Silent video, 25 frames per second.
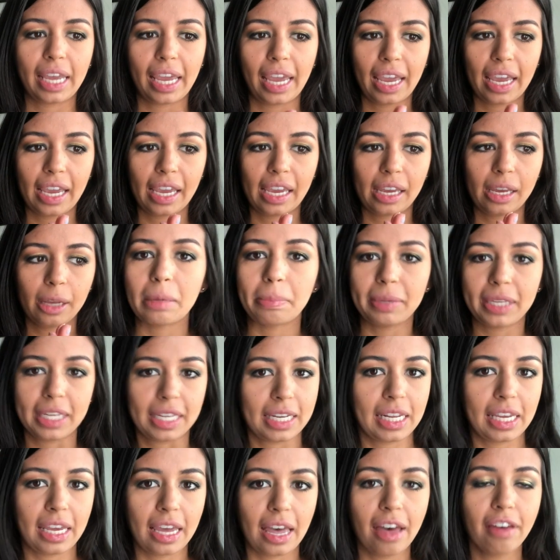a
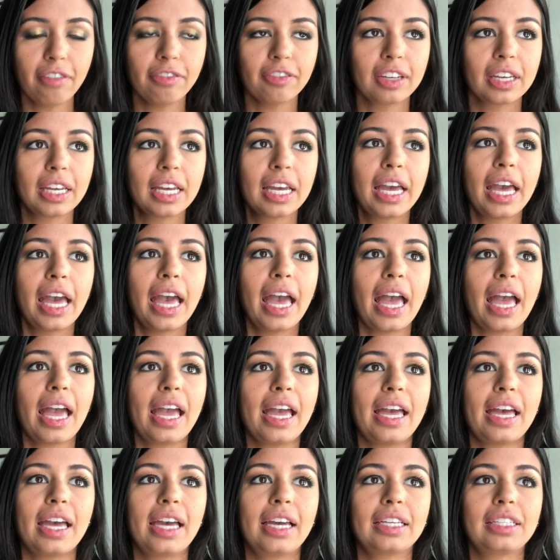PDF,
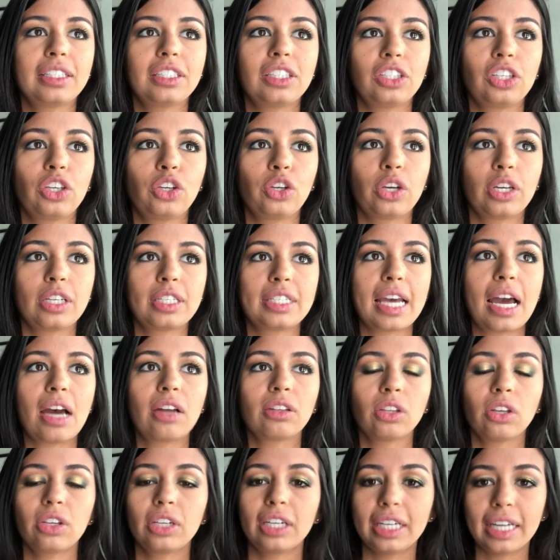and you could
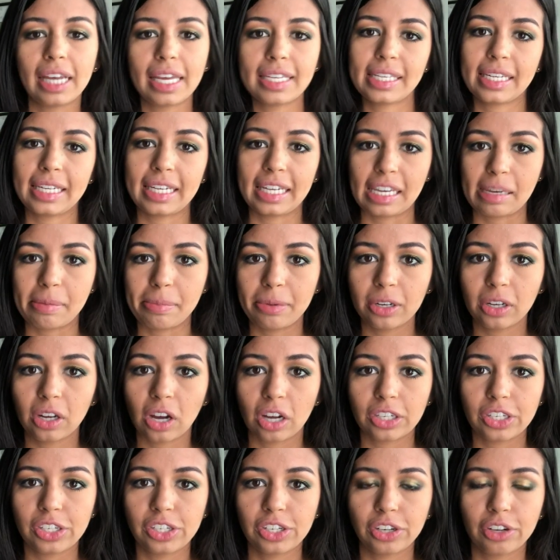download it as an ebook
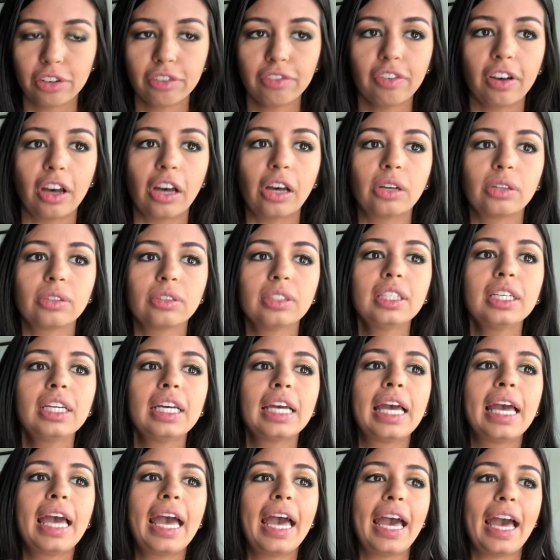onto your phone.
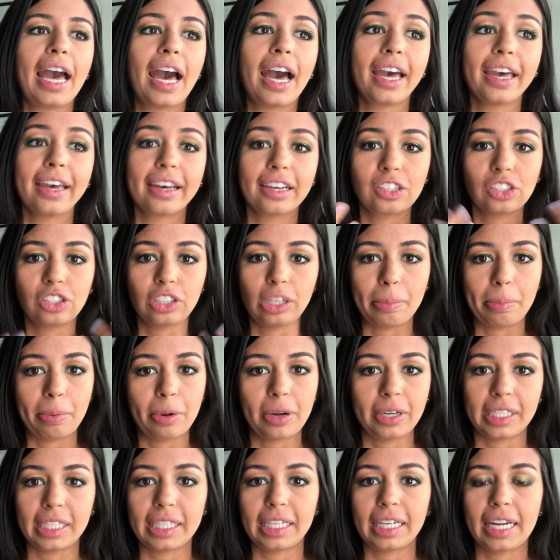I actually
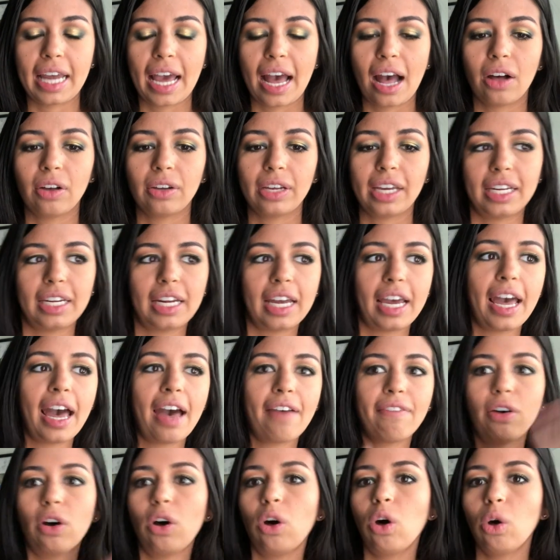printed it out, and I
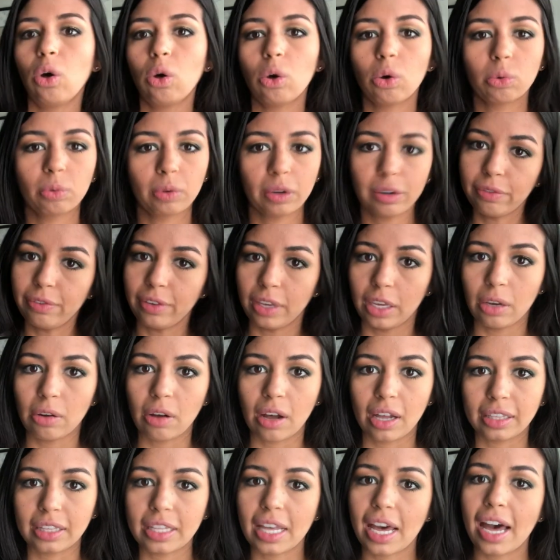have a whole review
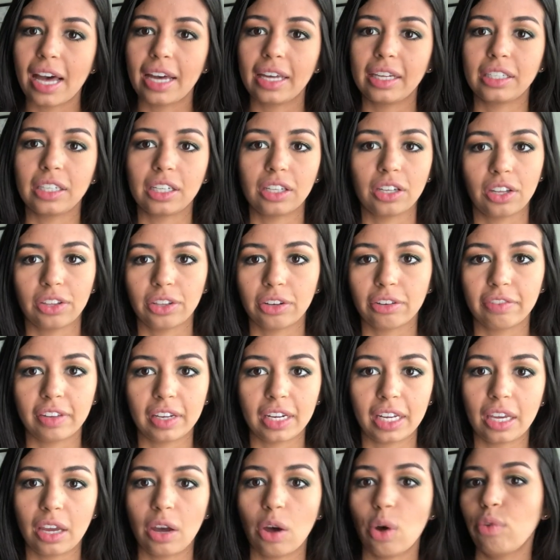on that in another
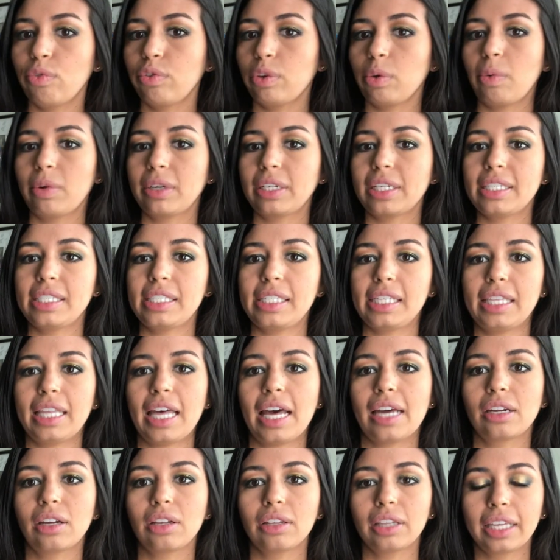video. If you want to see
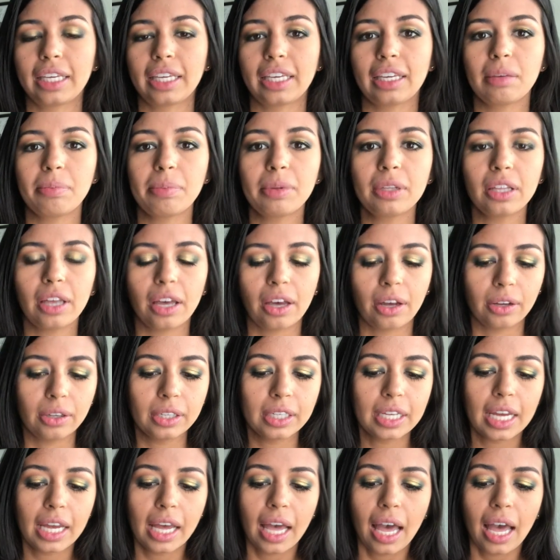that, I'll link it below.